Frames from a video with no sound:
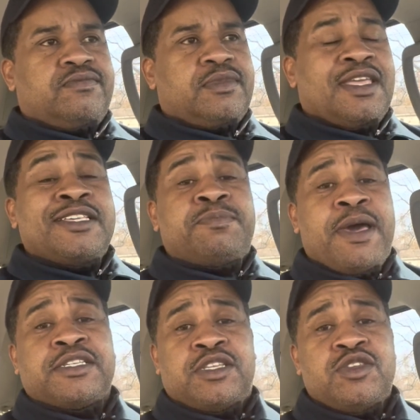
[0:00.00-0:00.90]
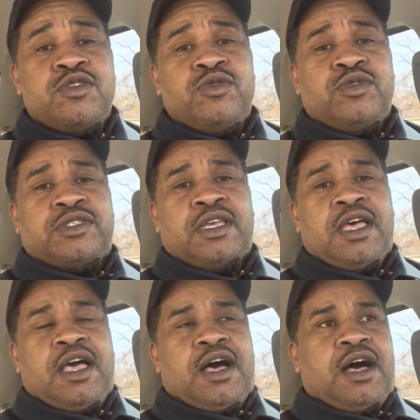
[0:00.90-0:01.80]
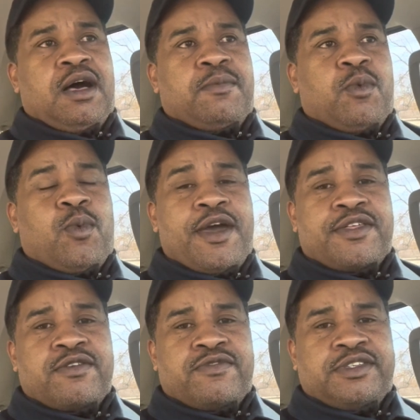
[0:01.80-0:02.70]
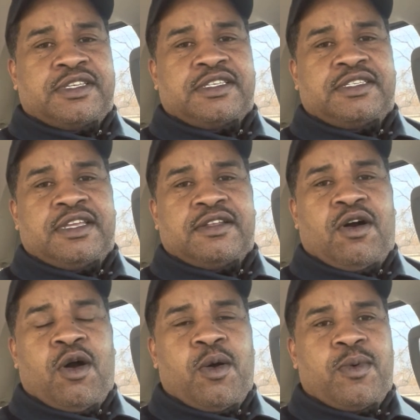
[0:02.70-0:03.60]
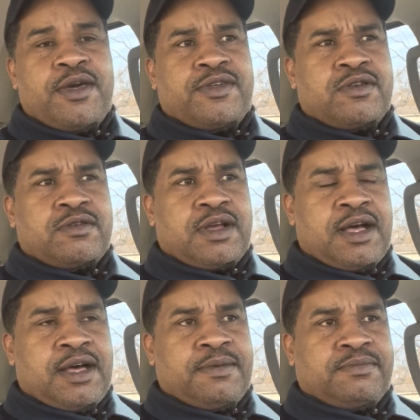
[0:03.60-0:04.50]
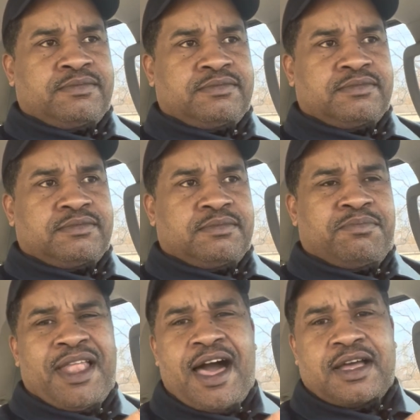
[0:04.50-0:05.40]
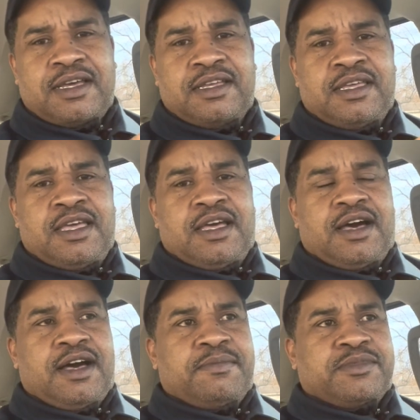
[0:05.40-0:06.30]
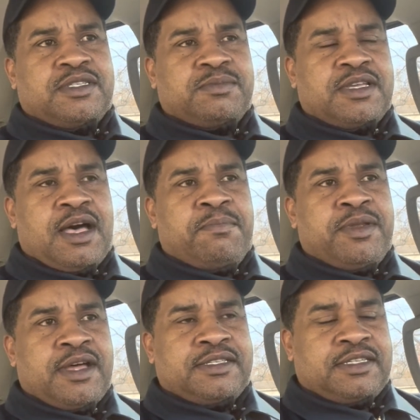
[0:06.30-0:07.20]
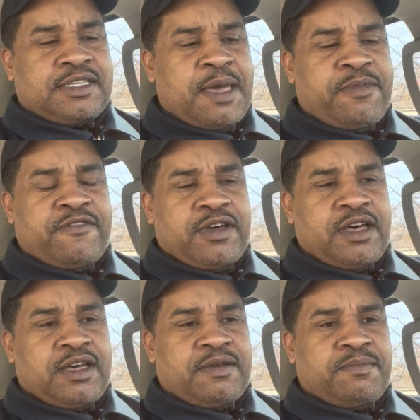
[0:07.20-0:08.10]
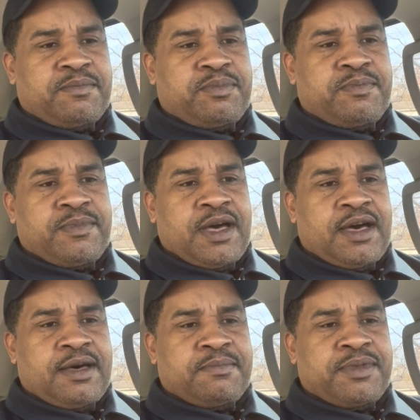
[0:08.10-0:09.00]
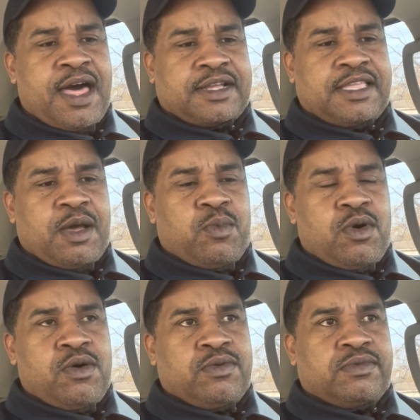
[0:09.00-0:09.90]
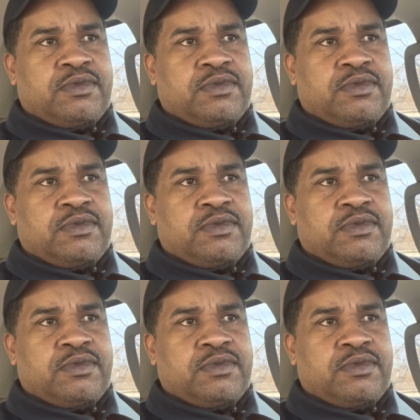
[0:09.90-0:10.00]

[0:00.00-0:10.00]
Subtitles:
it's best to use weather resistant all weather block, it's a type of block that won't